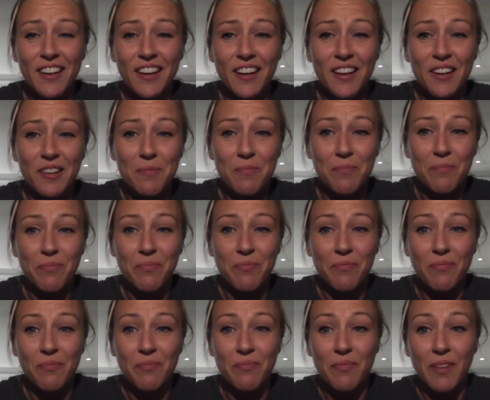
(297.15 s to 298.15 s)

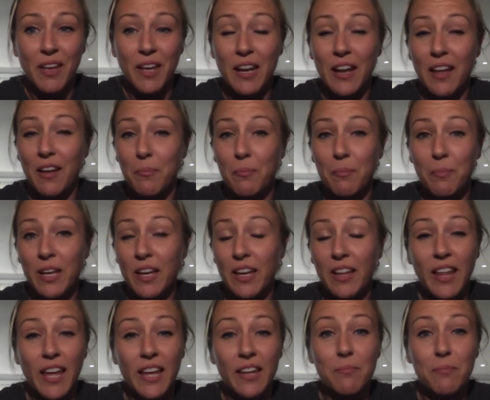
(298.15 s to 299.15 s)
And
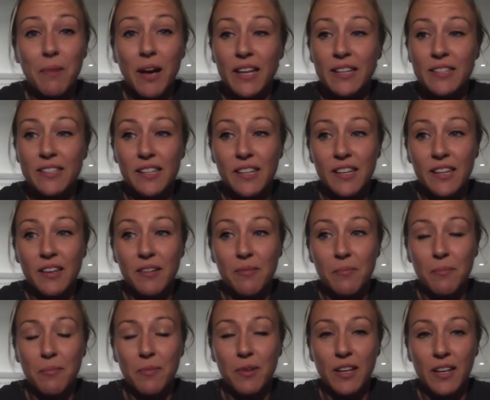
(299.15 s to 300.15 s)
albeit, like, my
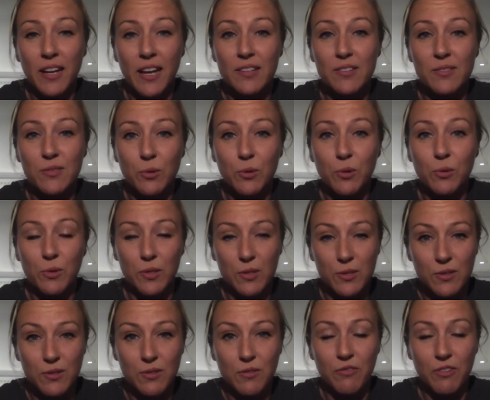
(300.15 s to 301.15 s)
team in high school
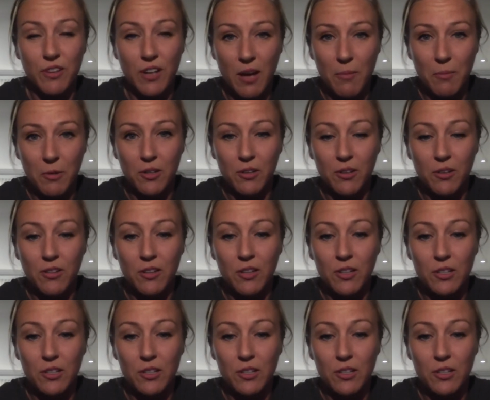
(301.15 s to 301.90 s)
was phenomenal. The